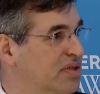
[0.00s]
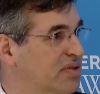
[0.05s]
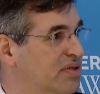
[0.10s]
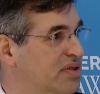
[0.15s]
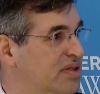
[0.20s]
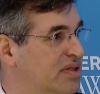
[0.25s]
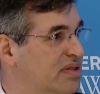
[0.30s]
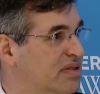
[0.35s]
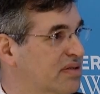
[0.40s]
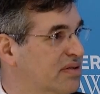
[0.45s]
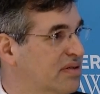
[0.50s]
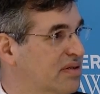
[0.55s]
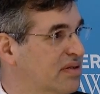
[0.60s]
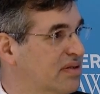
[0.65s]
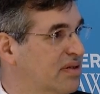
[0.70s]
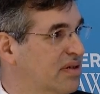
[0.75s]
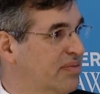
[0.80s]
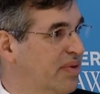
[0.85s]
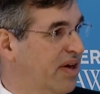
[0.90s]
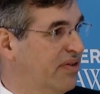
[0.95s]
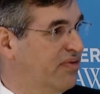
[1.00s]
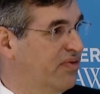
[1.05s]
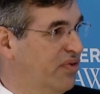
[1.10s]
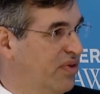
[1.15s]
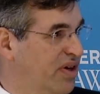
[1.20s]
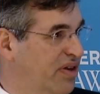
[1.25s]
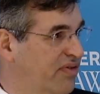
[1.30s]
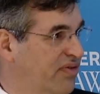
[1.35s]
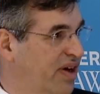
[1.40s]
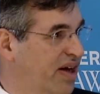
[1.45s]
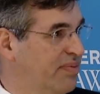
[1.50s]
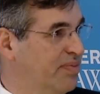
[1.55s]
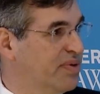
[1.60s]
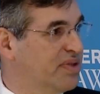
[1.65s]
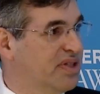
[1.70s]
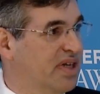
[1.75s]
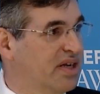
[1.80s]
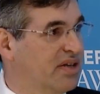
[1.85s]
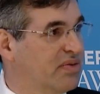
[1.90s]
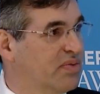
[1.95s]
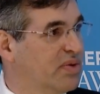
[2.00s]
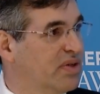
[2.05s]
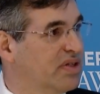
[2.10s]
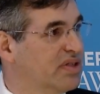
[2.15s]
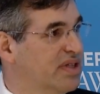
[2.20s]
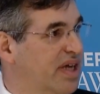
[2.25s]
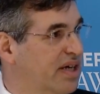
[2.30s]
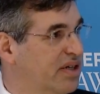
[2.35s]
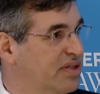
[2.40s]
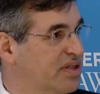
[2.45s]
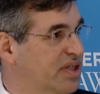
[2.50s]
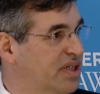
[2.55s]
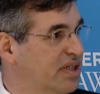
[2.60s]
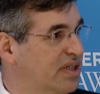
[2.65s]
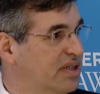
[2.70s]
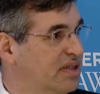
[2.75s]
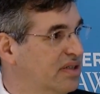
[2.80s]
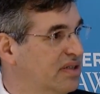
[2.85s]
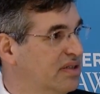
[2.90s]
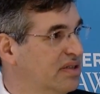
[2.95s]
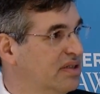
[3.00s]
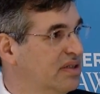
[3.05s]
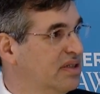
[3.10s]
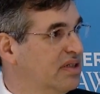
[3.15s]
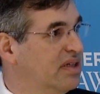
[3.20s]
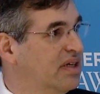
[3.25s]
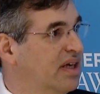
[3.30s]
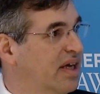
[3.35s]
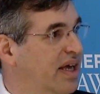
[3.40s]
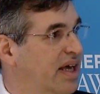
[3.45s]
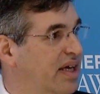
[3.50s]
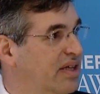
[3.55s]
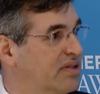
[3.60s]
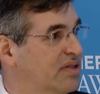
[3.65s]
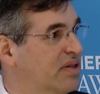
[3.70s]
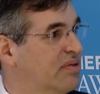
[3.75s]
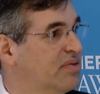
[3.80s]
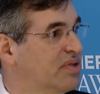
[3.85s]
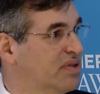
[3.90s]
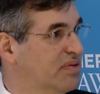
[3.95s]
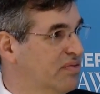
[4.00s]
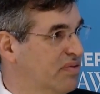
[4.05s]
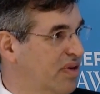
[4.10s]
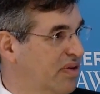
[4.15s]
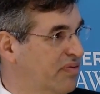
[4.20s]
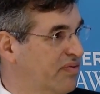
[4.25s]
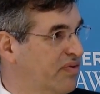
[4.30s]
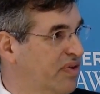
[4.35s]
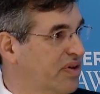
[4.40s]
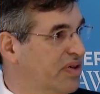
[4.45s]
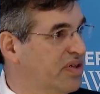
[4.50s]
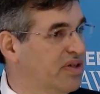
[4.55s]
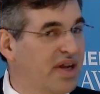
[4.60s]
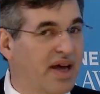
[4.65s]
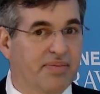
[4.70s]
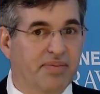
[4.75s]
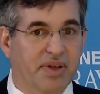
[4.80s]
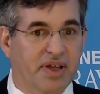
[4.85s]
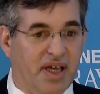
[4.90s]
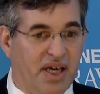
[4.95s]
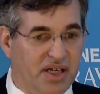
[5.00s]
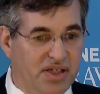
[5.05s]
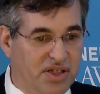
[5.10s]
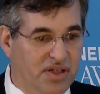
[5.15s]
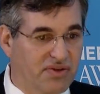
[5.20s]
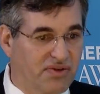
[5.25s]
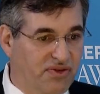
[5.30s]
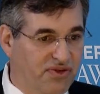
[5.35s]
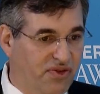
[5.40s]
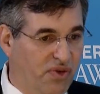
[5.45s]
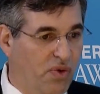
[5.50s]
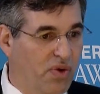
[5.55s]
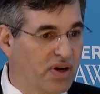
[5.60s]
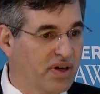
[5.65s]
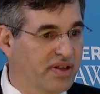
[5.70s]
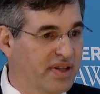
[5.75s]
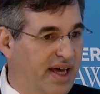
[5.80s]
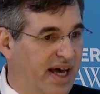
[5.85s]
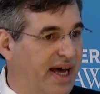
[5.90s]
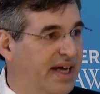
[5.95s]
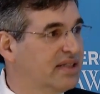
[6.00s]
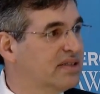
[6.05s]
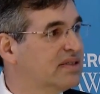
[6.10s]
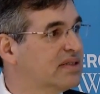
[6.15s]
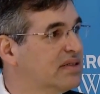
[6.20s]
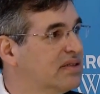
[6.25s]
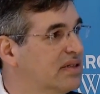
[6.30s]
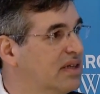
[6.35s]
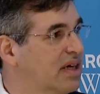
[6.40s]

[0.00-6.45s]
use about 45% of the world's energy, and so it was a very good application for that